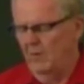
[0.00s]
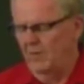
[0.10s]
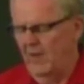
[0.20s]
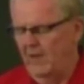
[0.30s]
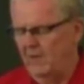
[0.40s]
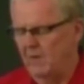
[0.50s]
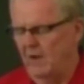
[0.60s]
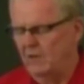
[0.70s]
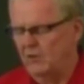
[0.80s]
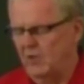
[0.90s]
Thank you
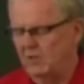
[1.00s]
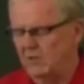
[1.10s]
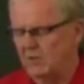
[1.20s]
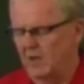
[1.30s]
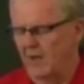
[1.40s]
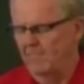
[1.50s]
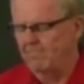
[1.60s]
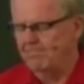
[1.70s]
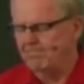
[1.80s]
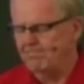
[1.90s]
now in Jesus' name.